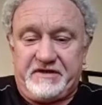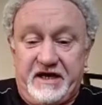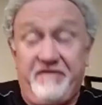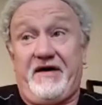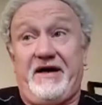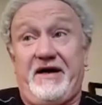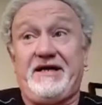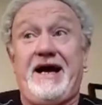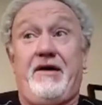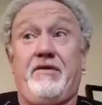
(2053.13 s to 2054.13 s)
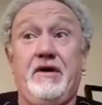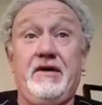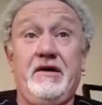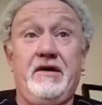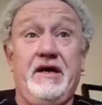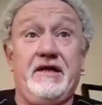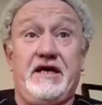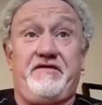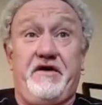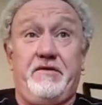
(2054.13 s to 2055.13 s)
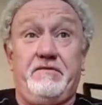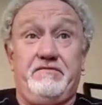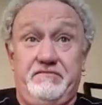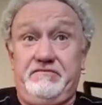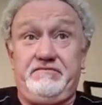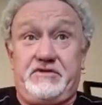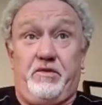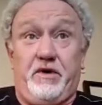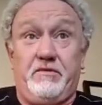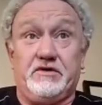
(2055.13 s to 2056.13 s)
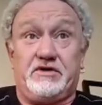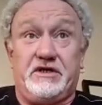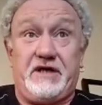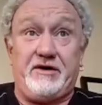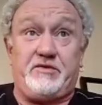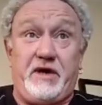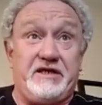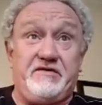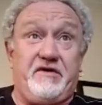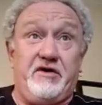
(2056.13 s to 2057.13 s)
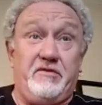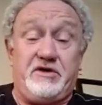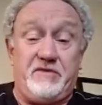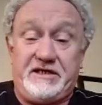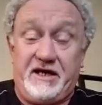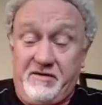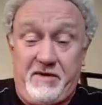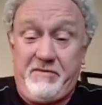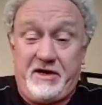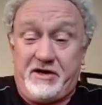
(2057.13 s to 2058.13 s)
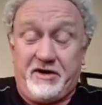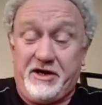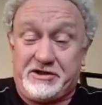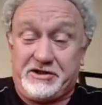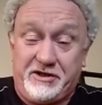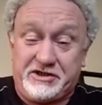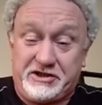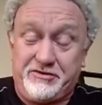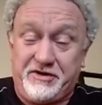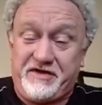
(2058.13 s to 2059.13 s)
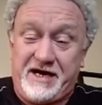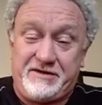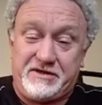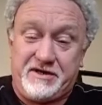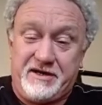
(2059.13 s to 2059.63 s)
In fact, now, in the last couple of months, house prices have gone up dramatically. It might be going on towards 200,000.